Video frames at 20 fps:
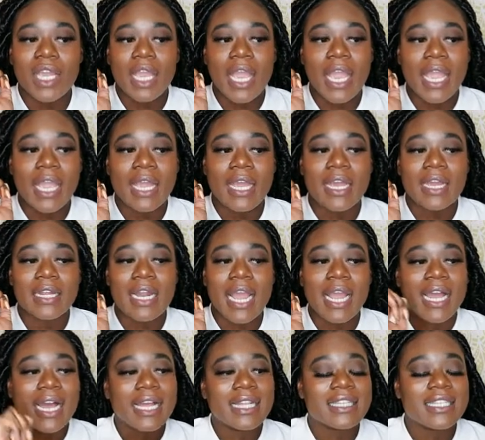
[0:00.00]
And I
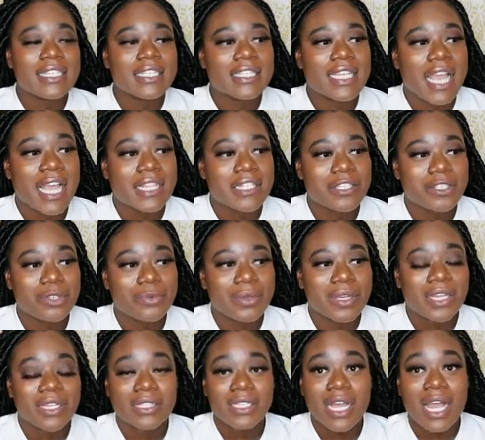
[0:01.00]
got this tattoo
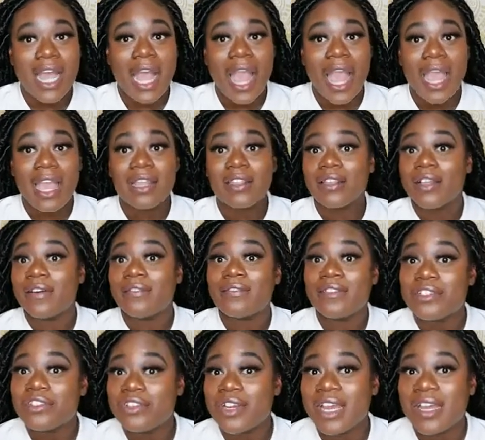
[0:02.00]
because I love
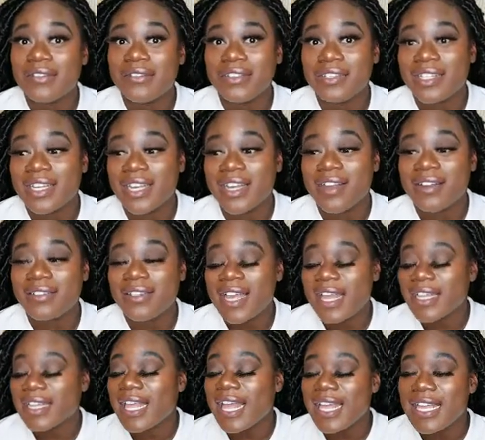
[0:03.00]
to travel now.
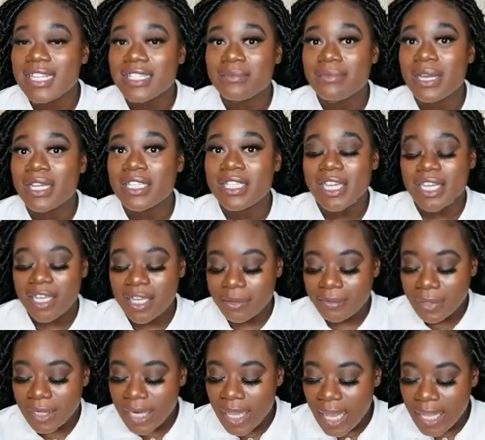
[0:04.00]
Like, that is my jam.
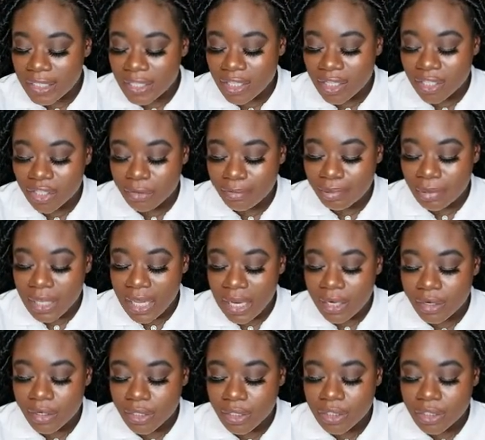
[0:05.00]
And it has a little
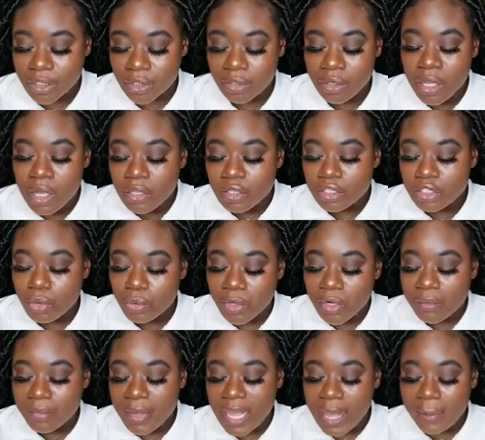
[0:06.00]
plane on it too. There's a
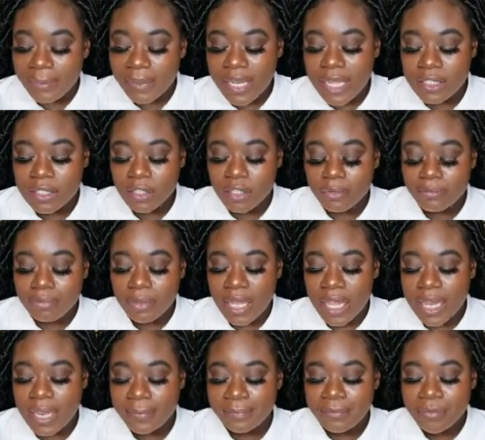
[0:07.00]
world map. It has a little
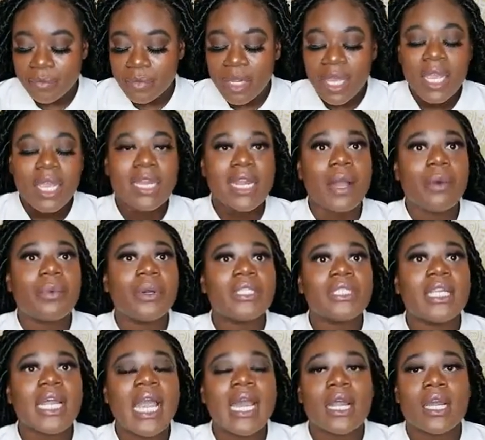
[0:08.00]
plane. And I
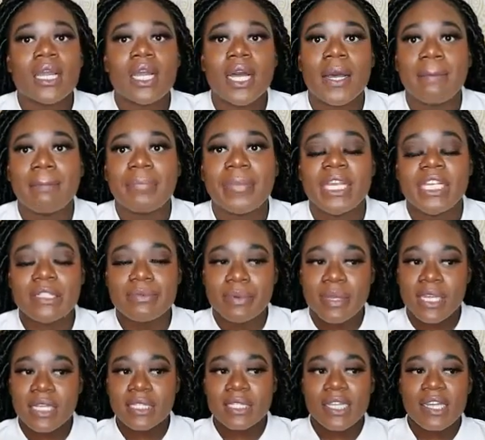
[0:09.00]
wanted to add a compass,
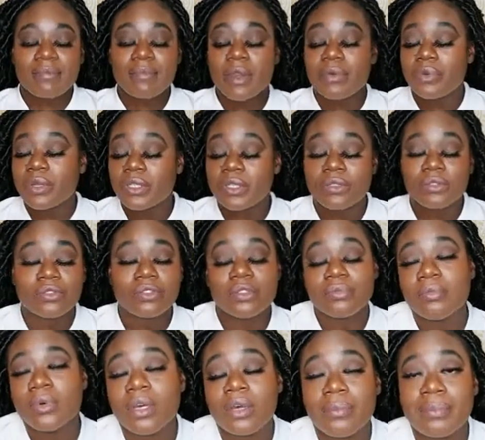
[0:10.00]
but he said my wrist is too
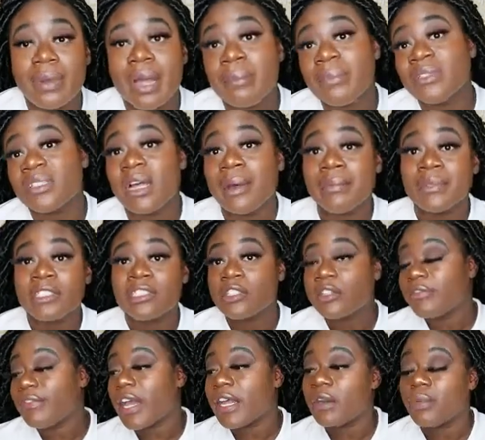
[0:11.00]
small. But I'm going to
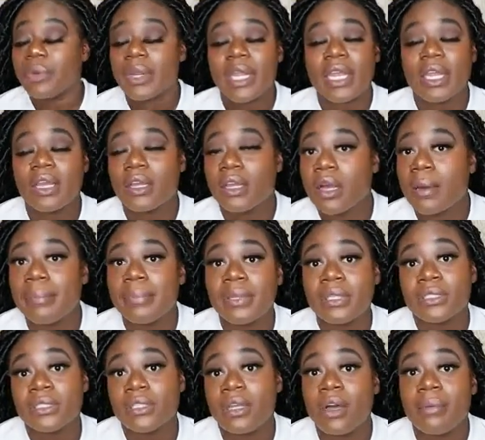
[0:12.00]
still find a way to get a
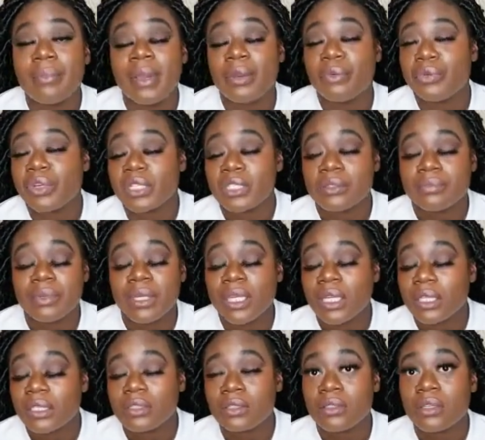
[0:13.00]
compass on my wrist
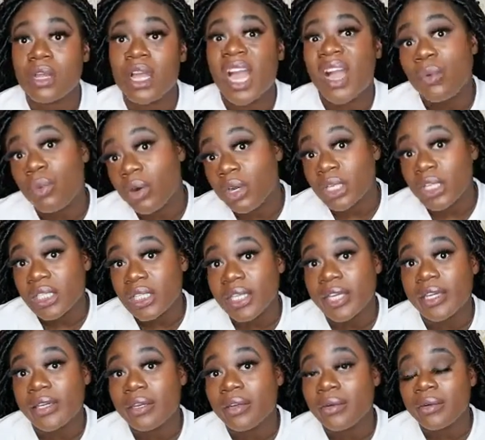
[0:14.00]
because I want it
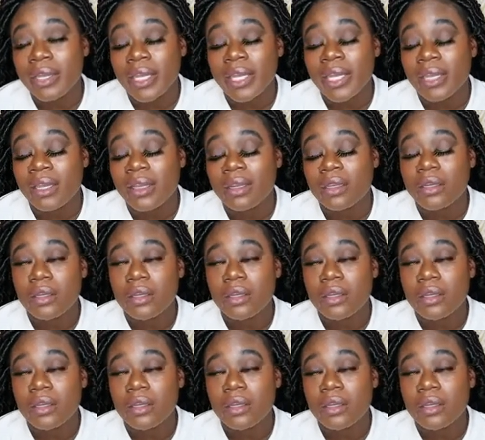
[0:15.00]
there, okay?